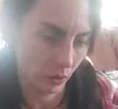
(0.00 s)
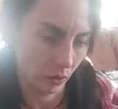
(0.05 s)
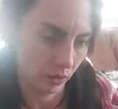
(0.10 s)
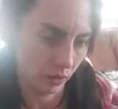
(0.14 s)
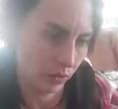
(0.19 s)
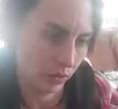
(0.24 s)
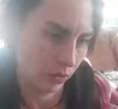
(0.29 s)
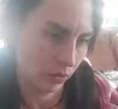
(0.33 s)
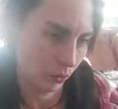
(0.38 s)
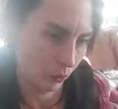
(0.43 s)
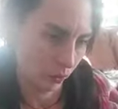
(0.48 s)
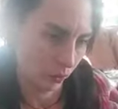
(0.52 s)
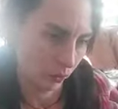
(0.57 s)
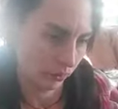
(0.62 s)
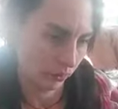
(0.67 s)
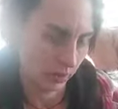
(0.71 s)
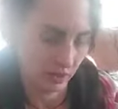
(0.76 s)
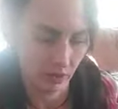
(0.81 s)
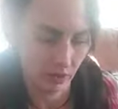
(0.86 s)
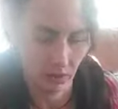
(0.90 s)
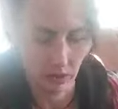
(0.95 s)
wealth in the world
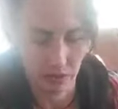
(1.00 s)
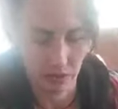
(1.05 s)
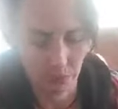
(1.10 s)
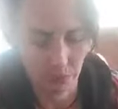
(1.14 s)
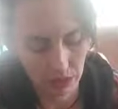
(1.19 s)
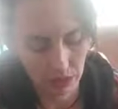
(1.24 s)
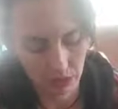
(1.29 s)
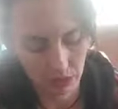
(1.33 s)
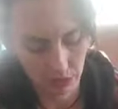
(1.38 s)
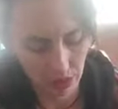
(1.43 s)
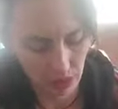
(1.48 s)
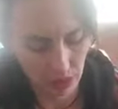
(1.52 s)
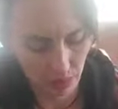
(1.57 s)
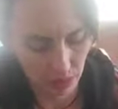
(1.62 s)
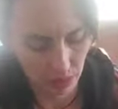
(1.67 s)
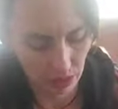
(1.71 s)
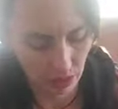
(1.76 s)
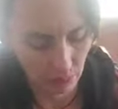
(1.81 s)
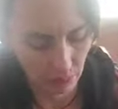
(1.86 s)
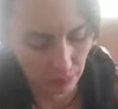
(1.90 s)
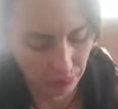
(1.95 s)
isn't going to make you
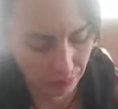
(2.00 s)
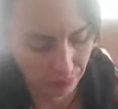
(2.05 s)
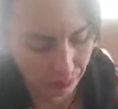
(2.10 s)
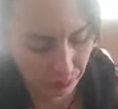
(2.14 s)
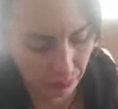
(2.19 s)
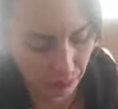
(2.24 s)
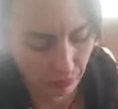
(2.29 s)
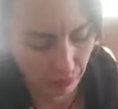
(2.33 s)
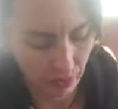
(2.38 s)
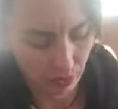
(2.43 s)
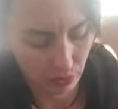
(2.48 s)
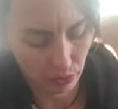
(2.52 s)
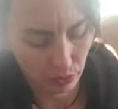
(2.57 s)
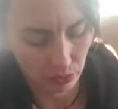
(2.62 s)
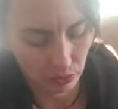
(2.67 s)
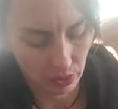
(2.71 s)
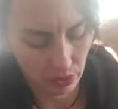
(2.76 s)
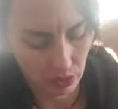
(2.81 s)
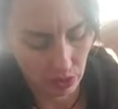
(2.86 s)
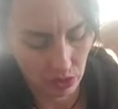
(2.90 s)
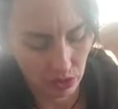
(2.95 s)
happy. It's your
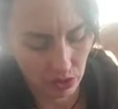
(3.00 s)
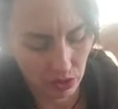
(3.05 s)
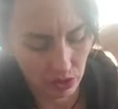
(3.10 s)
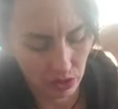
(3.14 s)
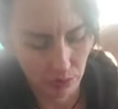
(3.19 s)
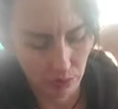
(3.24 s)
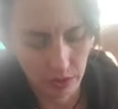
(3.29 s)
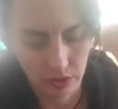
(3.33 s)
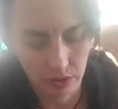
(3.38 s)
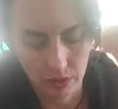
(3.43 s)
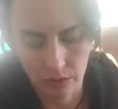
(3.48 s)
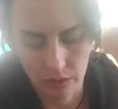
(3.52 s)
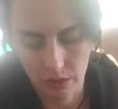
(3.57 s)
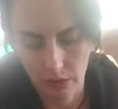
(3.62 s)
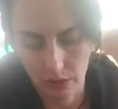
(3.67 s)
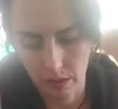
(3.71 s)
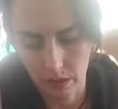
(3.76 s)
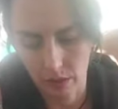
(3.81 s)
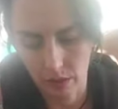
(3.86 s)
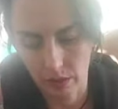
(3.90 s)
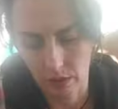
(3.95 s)
relationships
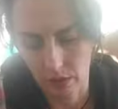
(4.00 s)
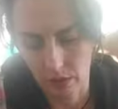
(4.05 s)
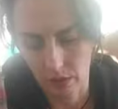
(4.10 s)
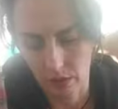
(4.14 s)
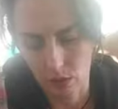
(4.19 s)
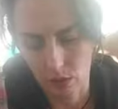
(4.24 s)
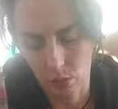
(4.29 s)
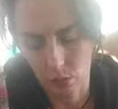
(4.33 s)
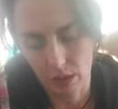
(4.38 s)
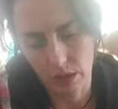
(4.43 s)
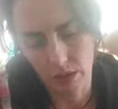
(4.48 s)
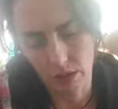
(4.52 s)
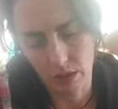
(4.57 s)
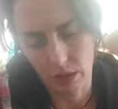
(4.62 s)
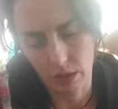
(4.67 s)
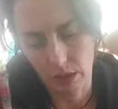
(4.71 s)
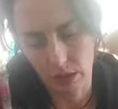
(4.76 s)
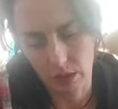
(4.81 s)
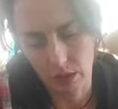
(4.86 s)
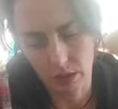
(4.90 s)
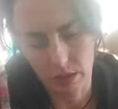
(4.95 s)
and the way you
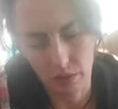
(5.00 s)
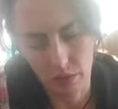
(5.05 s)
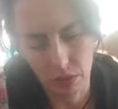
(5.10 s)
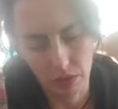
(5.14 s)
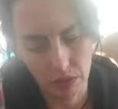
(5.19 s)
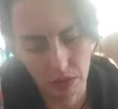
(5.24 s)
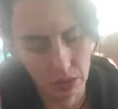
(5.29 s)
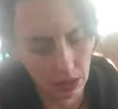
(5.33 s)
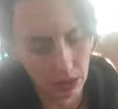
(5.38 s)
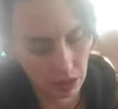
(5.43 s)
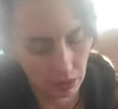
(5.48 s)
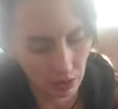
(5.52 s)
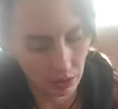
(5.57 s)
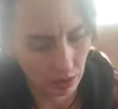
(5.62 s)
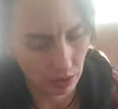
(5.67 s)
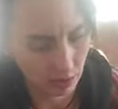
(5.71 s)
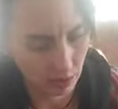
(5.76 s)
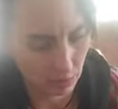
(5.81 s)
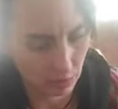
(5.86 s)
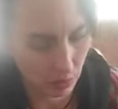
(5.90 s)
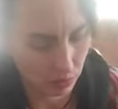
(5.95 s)
connect to community that
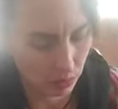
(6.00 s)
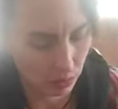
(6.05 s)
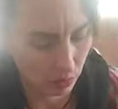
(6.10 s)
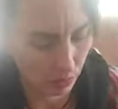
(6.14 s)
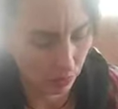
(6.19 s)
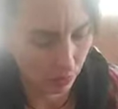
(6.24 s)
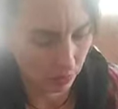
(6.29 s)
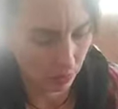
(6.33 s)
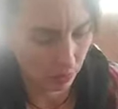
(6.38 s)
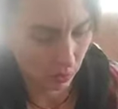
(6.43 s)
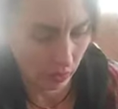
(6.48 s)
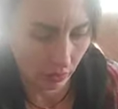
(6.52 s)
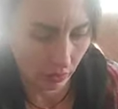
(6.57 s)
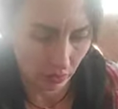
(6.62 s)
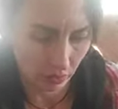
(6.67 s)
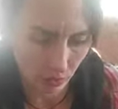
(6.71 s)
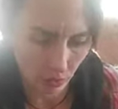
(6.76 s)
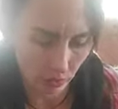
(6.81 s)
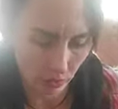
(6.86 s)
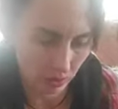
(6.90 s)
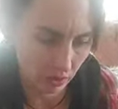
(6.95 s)
is most important, and
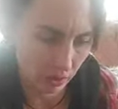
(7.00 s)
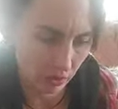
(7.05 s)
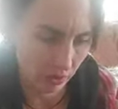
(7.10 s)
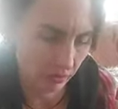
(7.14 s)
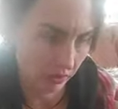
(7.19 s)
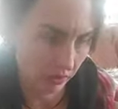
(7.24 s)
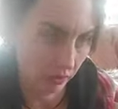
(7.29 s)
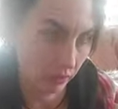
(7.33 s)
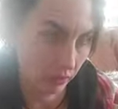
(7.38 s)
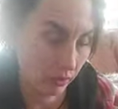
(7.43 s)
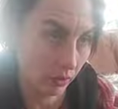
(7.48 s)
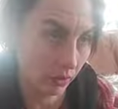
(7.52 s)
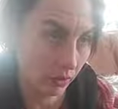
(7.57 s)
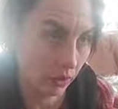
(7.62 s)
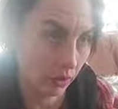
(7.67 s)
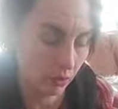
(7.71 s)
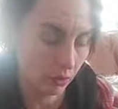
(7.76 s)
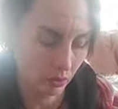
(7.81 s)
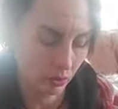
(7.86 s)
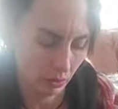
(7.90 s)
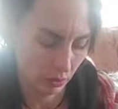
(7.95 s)
that's what's going to fulfill
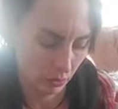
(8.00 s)
you.